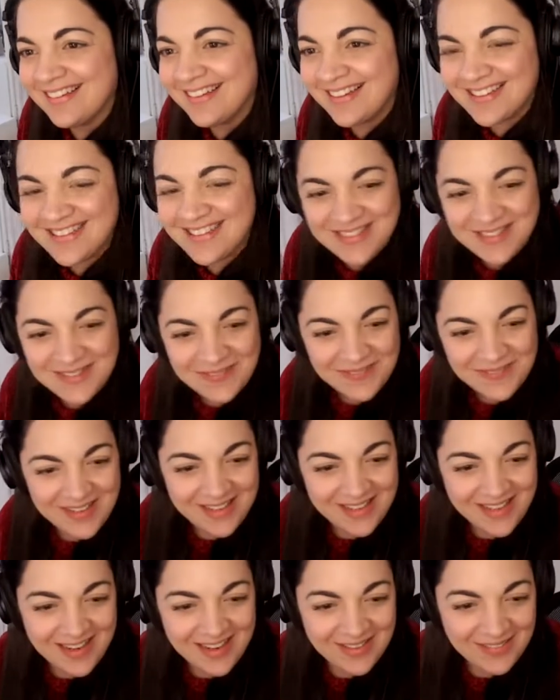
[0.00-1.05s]
Awesome. And
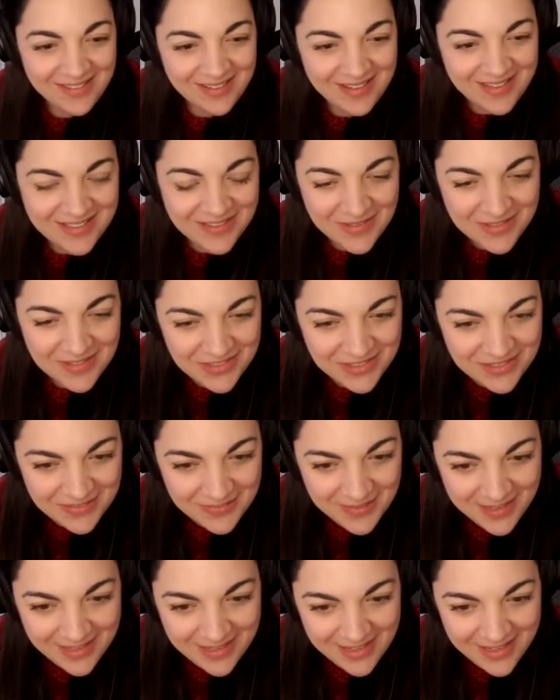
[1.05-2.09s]
then last question is
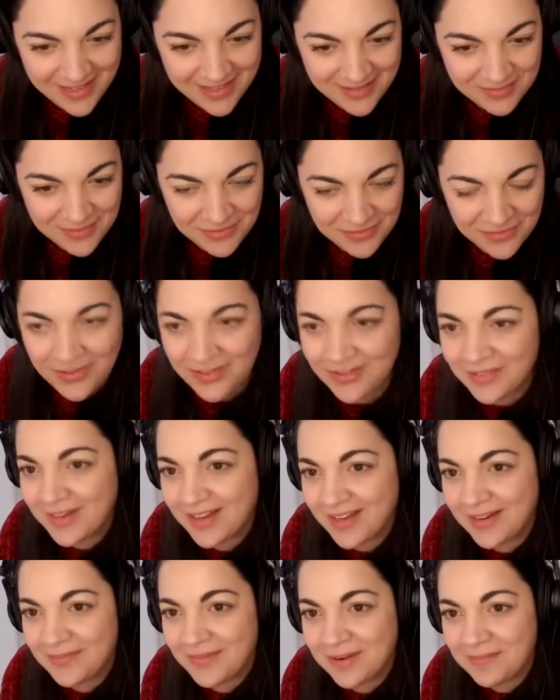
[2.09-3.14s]
by Nick before we
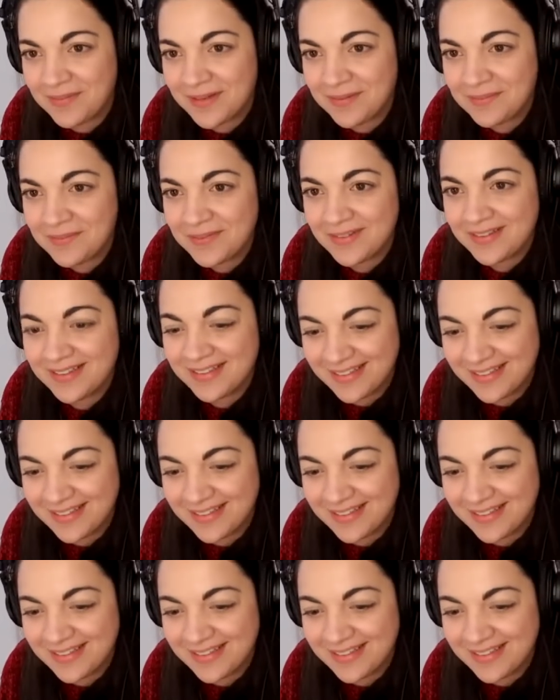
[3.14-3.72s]
can wrap up.